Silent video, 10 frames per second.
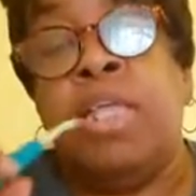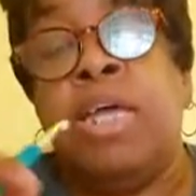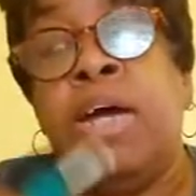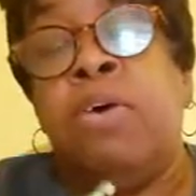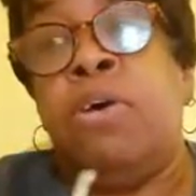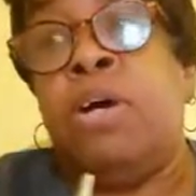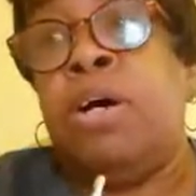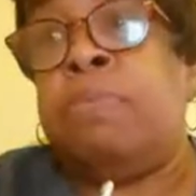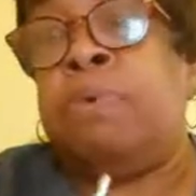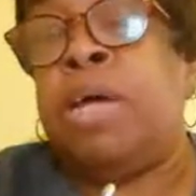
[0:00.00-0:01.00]
Now,
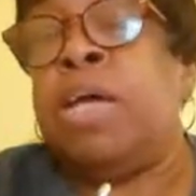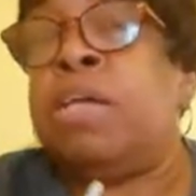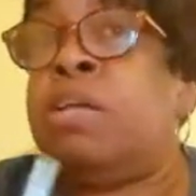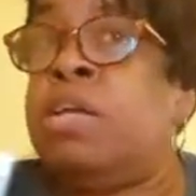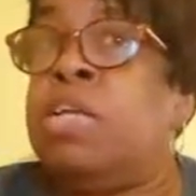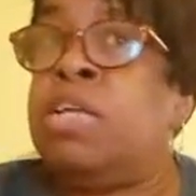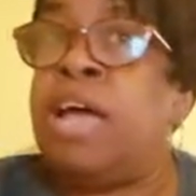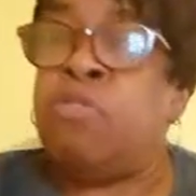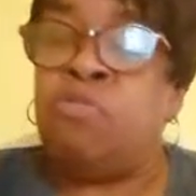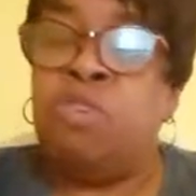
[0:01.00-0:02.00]
and in the
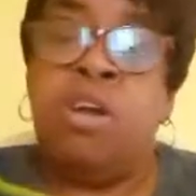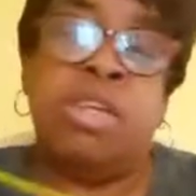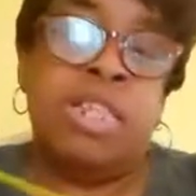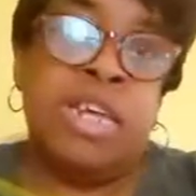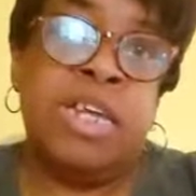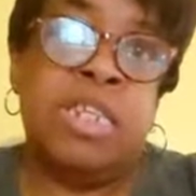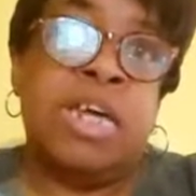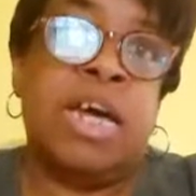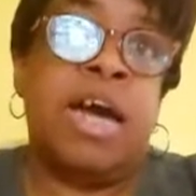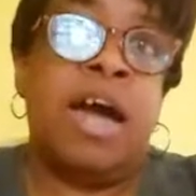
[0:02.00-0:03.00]
natural yarns, I think it's
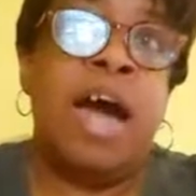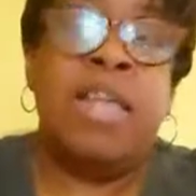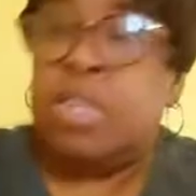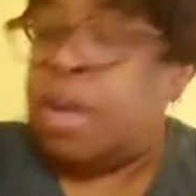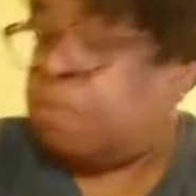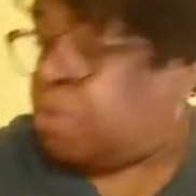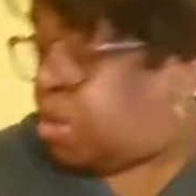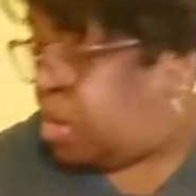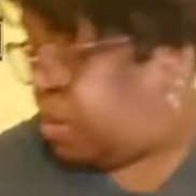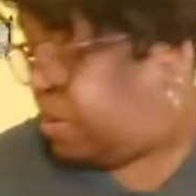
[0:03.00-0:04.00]
cotton. I
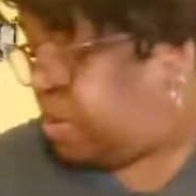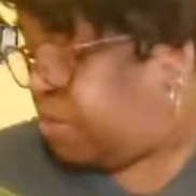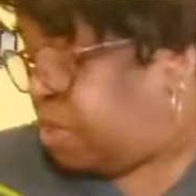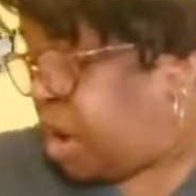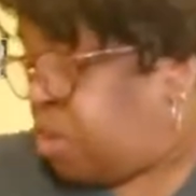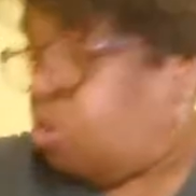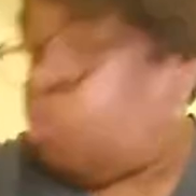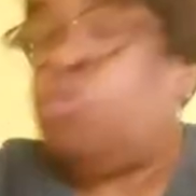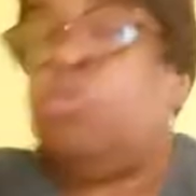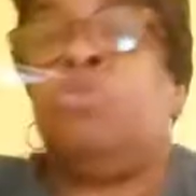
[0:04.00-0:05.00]
believe cotton or
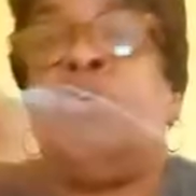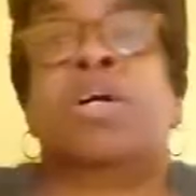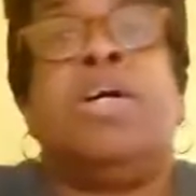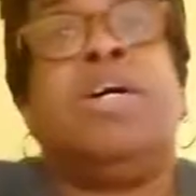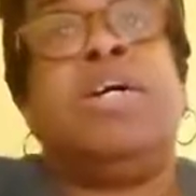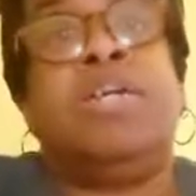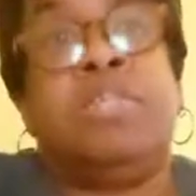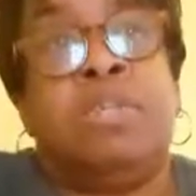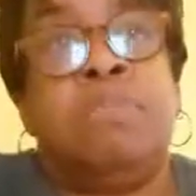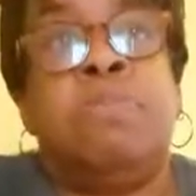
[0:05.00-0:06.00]
wool.
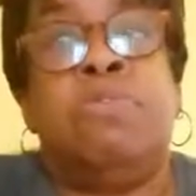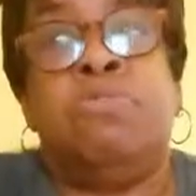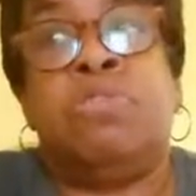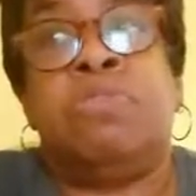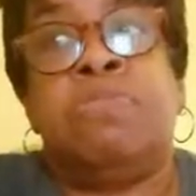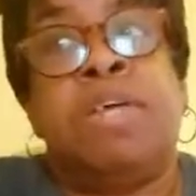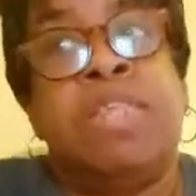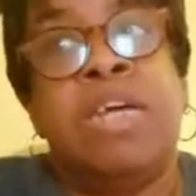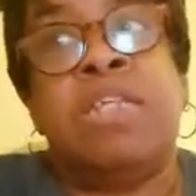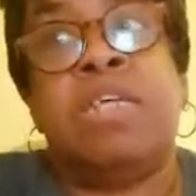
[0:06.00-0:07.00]
It's the most. I
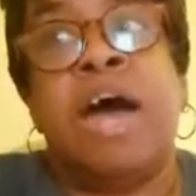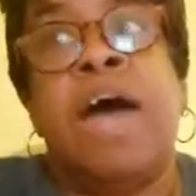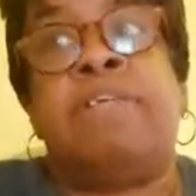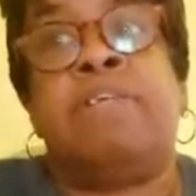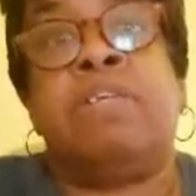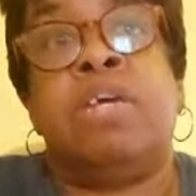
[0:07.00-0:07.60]
think it's cotton.